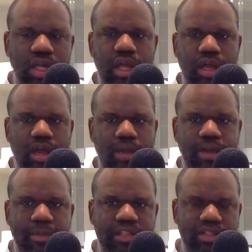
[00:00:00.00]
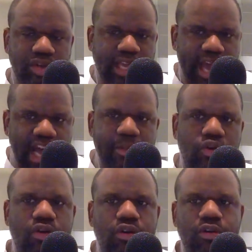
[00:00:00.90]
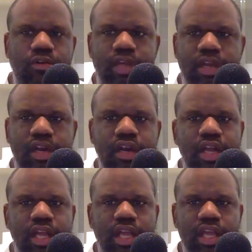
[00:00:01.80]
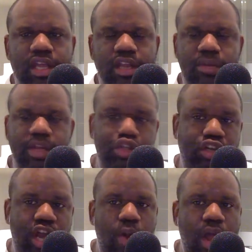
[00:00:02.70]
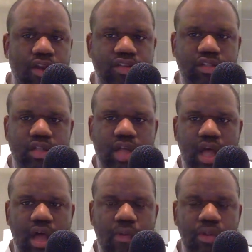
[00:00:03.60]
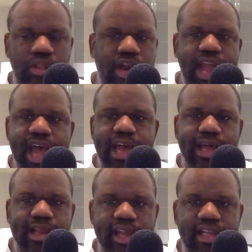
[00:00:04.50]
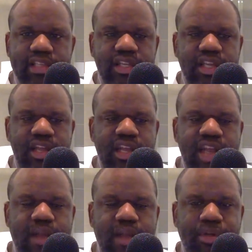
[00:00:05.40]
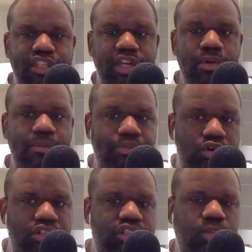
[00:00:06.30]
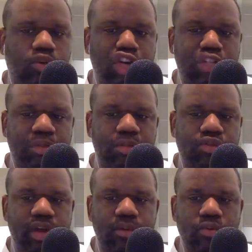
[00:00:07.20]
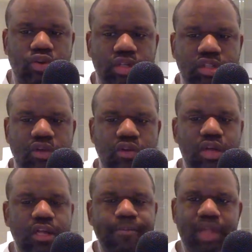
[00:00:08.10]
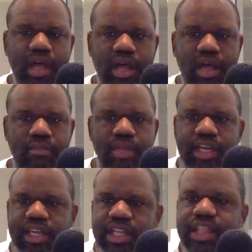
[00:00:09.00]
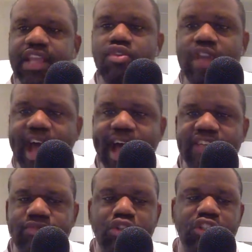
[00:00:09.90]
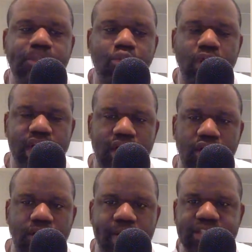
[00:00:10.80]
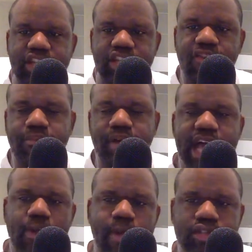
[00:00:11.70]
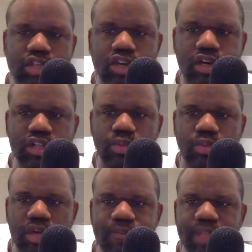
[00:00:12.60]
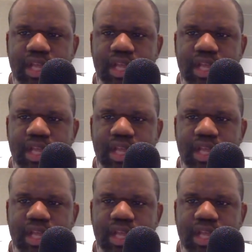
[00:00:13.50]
pretty much little economy going on over here, and that we could treat our writers with great accolades and not present them with bullshit awards, but with great awards. So, again, thank you guys who support not only myself, but Allen Roger Currie as well.